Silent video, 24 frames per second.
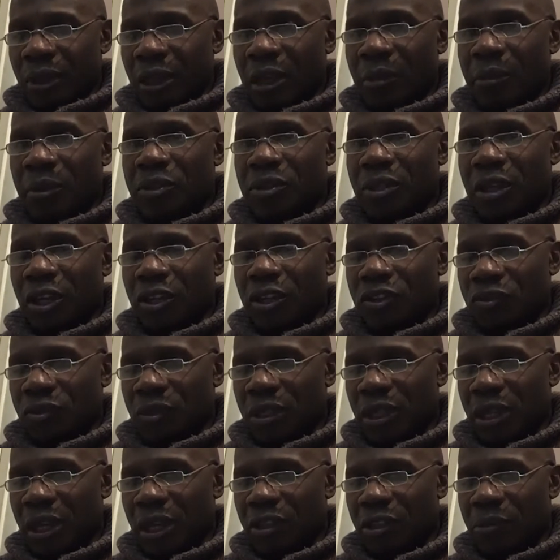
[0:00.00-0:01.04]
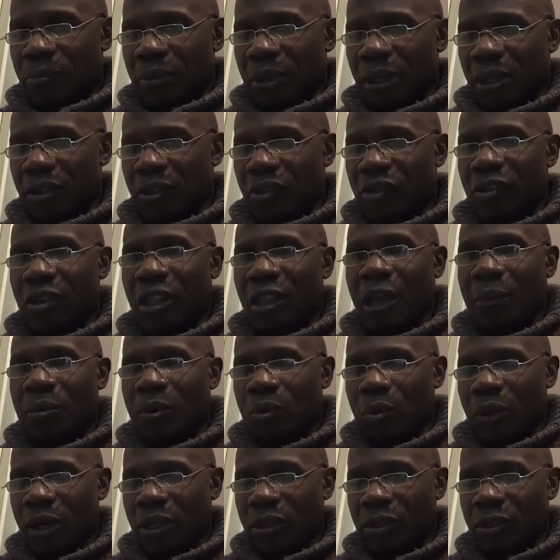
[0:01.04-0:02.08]
how much extra he had to pay to slap a
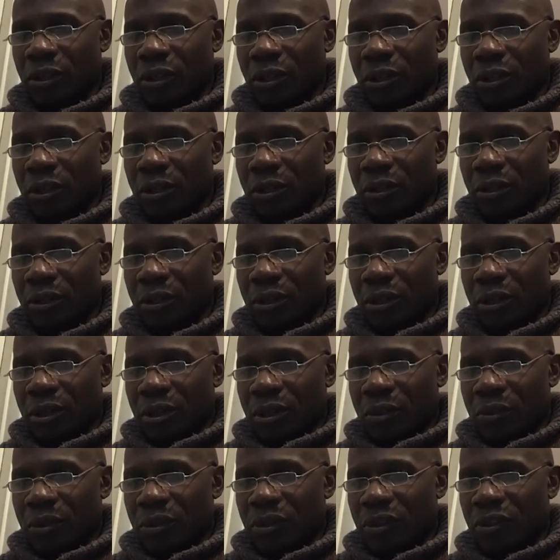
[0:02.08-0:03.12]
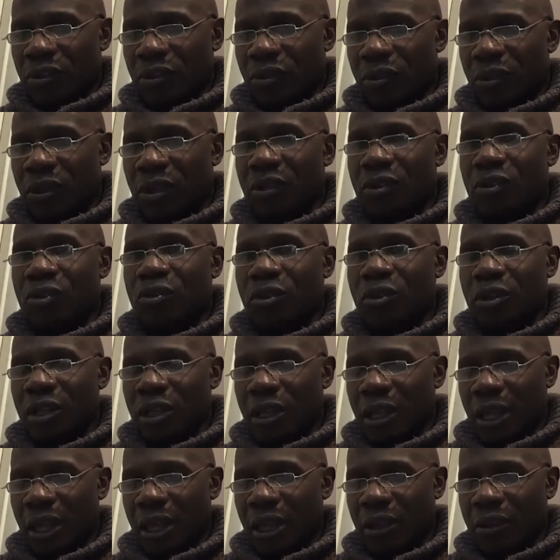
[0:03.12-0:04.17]
white girl with his thick,
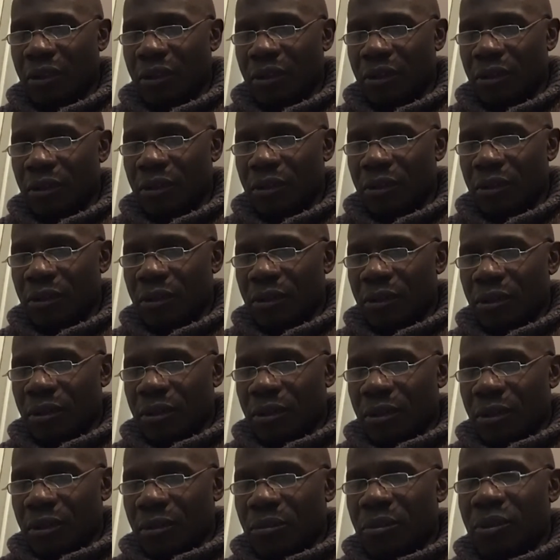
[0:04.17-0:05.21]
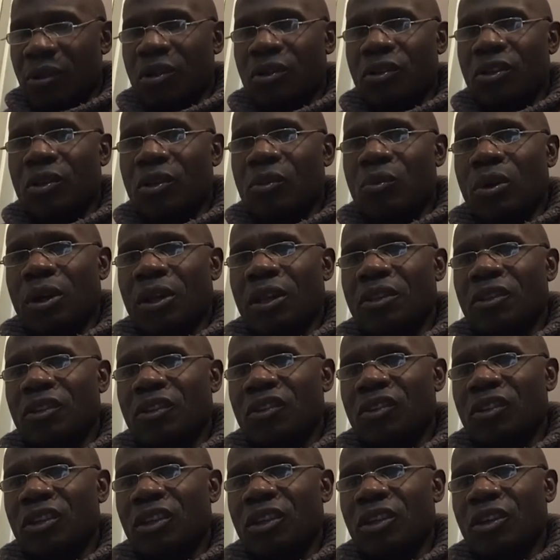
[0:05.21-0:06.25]
crooked hand because he wanted to
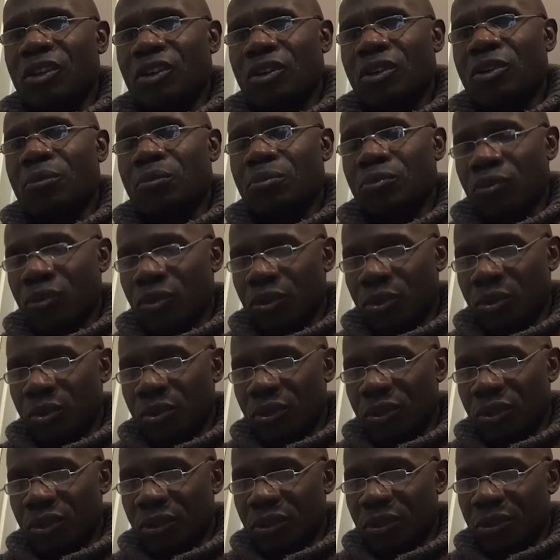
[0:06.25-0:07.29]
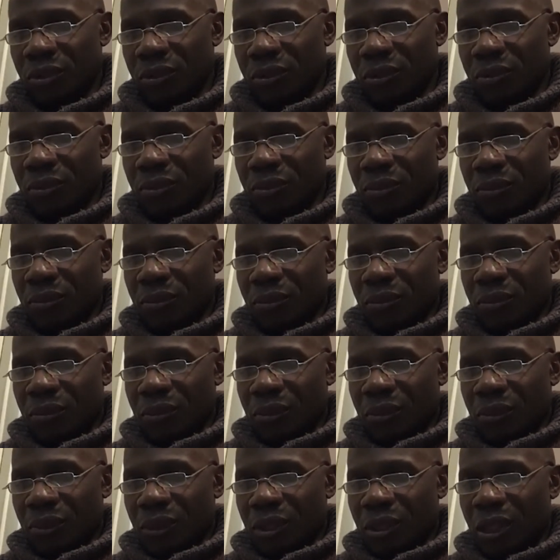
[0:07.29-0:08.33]
see a good bruise,
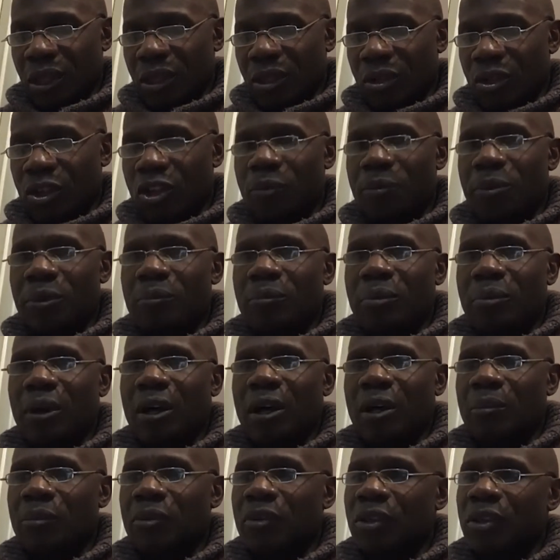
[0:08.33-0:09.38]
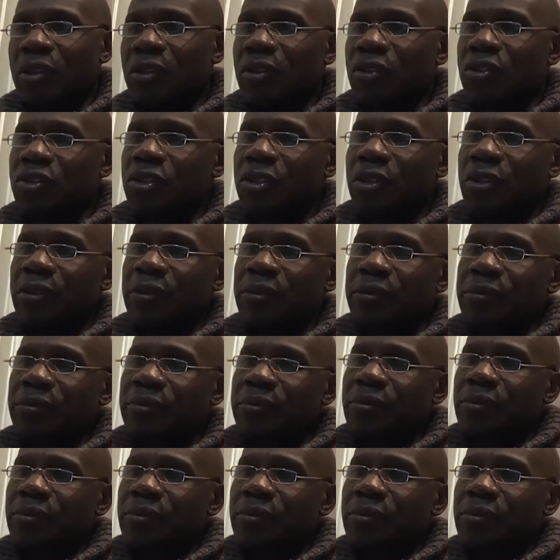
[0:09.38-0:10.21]
like an open palm signature